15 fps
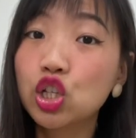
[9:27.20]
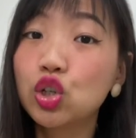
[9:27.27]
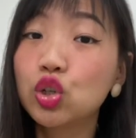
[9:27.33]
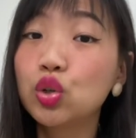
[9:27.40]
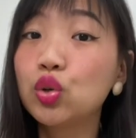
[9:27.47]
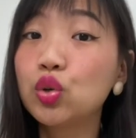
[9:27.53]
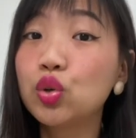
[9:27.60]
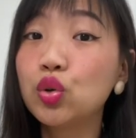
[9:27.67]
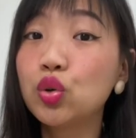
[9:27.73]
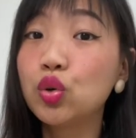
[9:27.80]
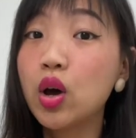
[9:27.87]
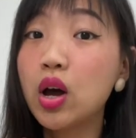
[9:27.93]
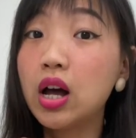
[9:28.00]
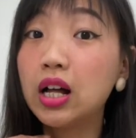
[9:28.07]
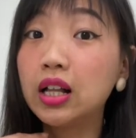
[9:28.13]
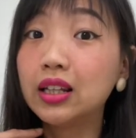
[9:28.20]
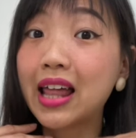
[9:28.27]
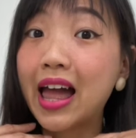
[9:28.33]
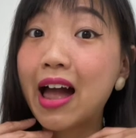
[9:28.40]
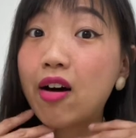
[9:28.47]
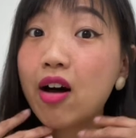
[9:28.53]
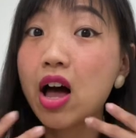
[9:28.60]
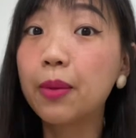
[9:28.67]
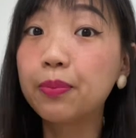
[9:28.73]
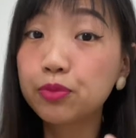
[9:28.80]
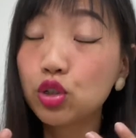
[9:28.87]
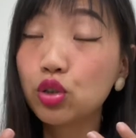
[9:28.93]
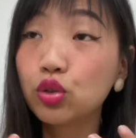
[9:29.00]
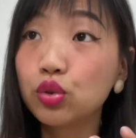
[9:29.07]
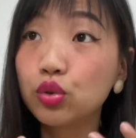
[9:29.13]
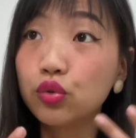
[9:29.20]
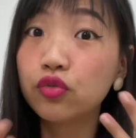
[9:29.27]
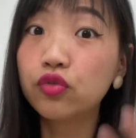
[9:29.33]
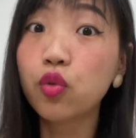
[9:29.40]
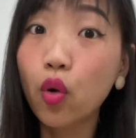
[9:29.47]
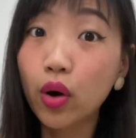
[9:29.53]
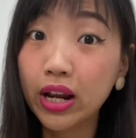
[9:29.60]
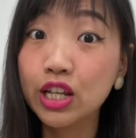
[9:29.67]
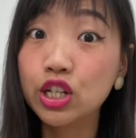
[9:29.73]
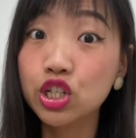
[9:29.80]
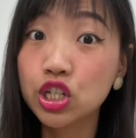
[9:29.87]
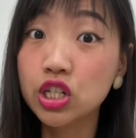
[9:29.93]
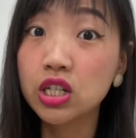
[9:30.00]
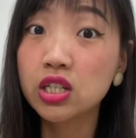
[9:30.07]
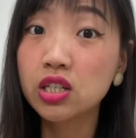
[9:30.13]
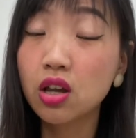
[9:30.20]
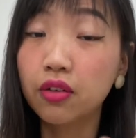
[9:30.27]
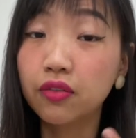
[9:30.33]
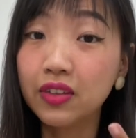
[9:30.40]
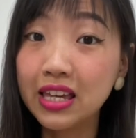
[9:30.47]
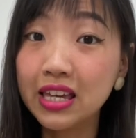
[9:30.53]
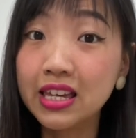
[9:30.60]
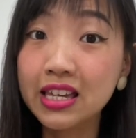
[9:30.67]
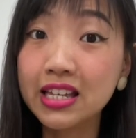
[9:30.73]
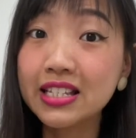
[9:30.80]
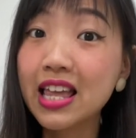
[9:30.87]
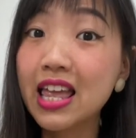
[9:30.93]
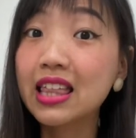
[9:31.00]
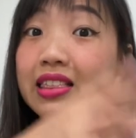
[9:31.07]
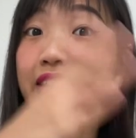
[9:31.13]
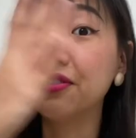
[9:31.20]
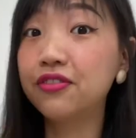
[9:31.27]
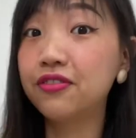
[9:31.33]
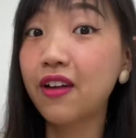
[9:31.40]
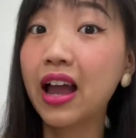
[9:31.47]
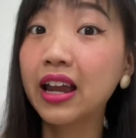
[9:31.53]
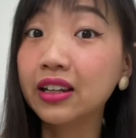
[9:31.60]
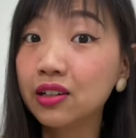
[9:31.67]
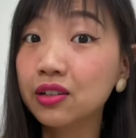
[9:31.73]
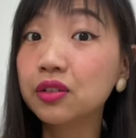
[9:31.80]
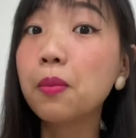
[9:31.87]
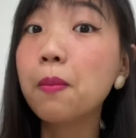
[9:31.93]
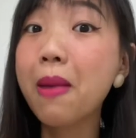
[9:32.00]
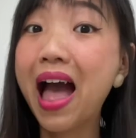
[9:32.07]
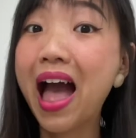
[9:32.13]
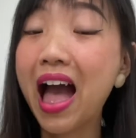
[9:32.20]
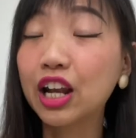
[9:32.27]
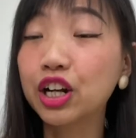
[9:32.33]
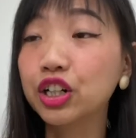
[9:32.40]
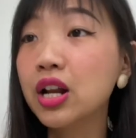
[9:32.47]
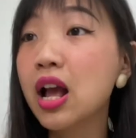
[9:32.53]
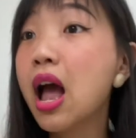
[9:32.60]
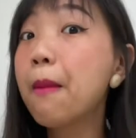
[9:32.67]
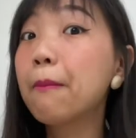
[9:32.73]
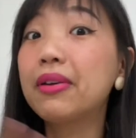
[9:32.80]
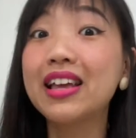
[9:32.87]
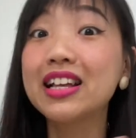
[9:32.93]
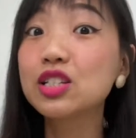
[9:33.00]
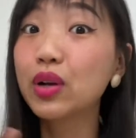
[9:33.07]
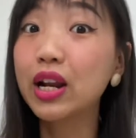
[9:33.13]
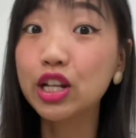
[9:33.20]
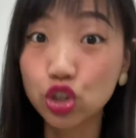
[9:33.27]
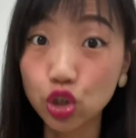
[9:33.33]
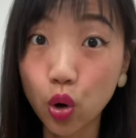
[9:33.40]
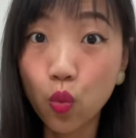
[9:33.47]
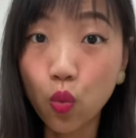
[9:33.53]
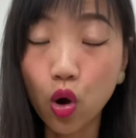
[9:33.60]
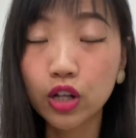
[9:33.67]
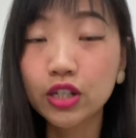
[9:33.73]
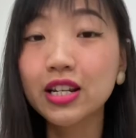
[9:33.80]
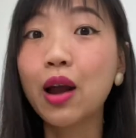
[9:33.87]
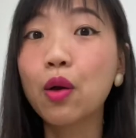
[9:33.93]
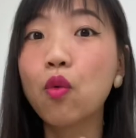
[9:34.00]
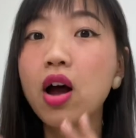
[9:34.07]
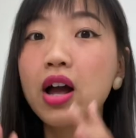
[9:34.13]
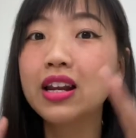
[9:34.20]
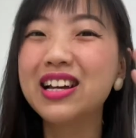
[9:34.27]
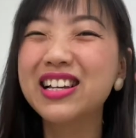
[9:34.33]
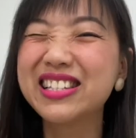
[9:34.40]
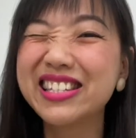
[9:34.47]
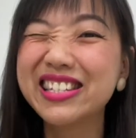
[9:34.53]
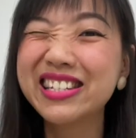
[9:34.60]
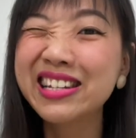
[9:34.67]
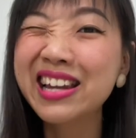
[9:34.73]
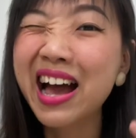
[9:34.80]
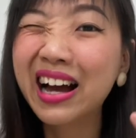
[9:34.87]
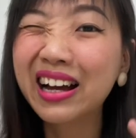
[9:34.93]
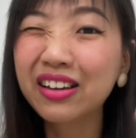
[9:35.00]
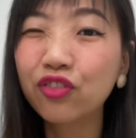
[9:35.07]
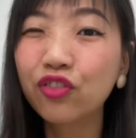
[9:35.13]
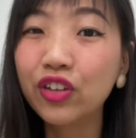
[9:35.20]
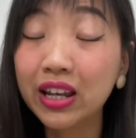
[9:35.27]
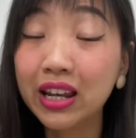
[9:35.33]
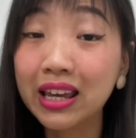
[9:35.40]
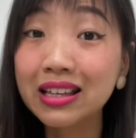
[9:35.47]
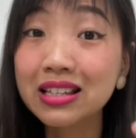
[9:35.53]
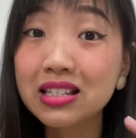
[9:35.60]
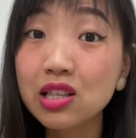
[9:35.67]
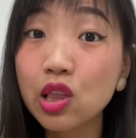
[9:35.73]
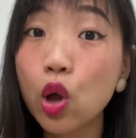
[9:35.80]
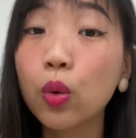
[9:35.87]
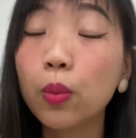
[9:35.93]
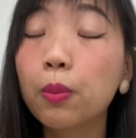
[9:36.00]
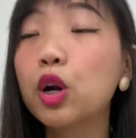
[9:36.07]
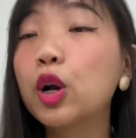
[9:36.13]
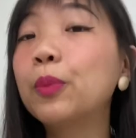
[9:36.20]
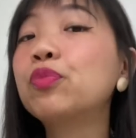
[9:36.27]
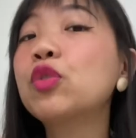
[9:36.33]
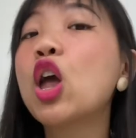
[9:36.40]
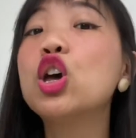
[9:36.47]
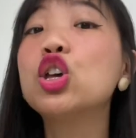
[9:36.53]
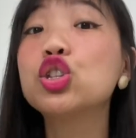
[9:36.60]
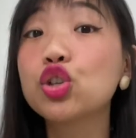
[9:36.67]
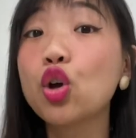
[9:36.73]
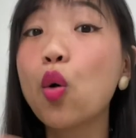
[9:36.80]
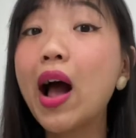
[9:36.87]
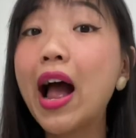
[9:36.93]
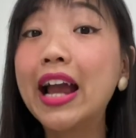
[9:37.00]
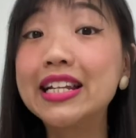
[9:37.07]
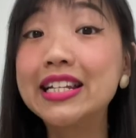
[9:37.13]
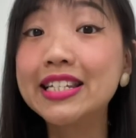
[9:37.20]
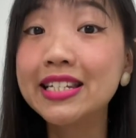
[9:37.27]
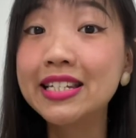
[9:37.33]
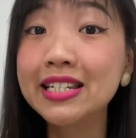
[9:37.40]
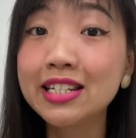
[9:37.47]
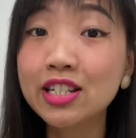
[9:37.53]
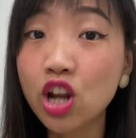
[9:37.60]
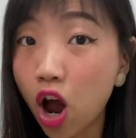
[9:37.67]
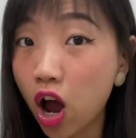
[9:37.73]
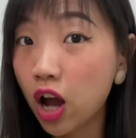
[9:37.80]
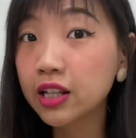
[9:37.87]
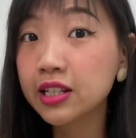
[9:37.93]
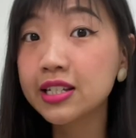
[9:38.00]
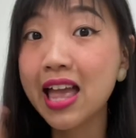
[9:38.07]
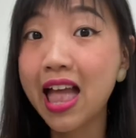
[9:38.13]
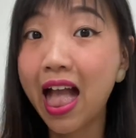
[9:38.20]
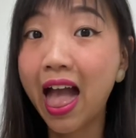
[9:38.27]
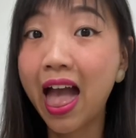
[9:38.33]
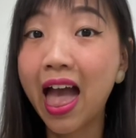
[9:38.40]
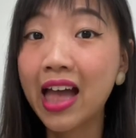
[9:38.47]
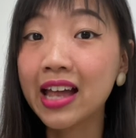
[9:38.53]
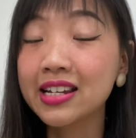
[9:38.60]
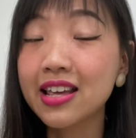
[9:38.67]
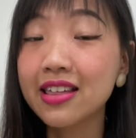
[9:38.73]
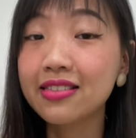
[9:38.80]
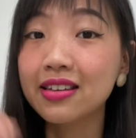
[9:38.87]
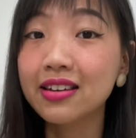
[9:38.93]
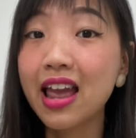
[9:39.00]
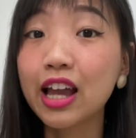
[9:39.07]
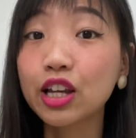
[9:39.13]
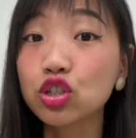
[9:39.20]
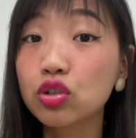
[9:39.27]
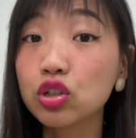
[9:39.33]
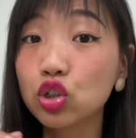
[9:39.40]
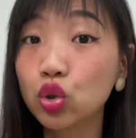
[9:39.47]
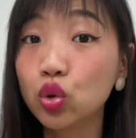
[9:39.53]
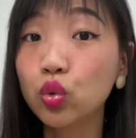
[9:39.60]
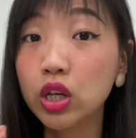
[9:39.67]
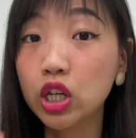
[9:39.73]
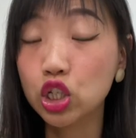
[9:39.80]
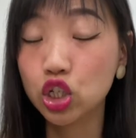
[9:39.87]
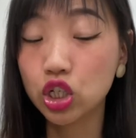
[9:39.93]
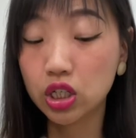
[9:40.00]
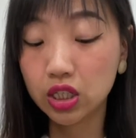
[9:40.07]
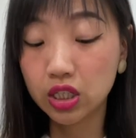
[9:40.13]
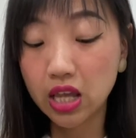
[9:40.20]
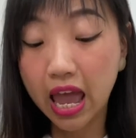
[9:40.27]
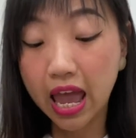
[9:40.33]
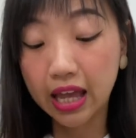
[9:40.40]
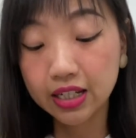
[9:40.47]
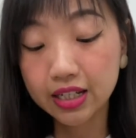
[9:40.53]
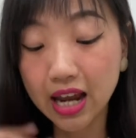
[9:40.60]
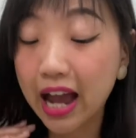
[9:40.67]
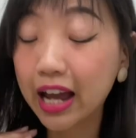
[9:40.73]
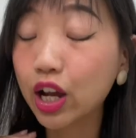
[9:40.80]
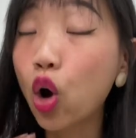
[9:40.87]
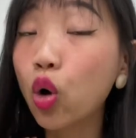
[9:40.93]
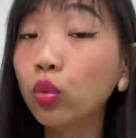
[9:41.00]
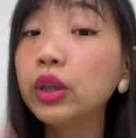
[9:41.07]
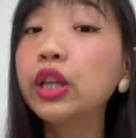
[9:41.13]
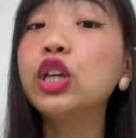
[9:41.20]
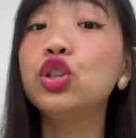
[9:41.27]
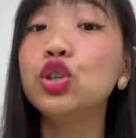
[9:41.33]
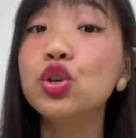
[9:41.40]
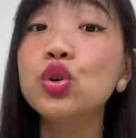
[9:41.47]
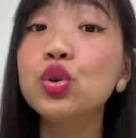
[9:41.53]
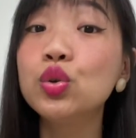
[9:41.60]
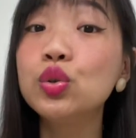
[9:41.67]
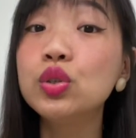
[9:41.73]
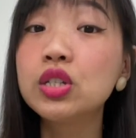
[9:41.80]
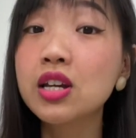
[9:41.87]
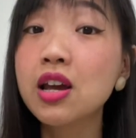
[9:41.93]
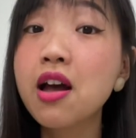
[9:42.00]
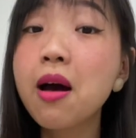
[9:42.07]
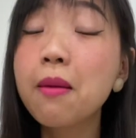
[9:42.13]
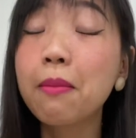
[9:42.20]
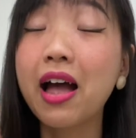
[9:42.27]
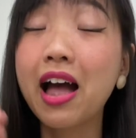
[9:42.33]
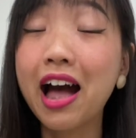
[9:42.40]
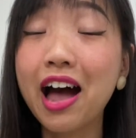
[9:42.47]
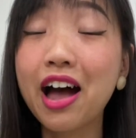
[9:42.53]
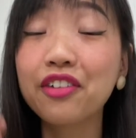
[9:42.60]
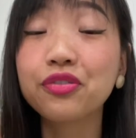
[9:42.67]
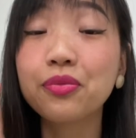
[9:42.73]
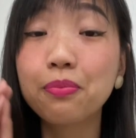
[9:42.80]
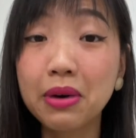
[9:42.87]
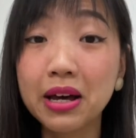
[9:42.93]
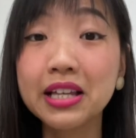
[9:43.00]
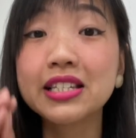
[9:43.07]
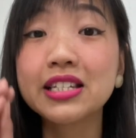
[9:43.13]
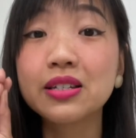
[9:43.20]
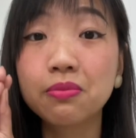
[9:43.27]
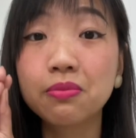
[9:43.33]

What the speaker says: to allow up to 4 inches of ease in the final pattern. But that's what I don't want. I want a snug fitting sloper. So I did not add that extra 2 inches, and I only used my half bust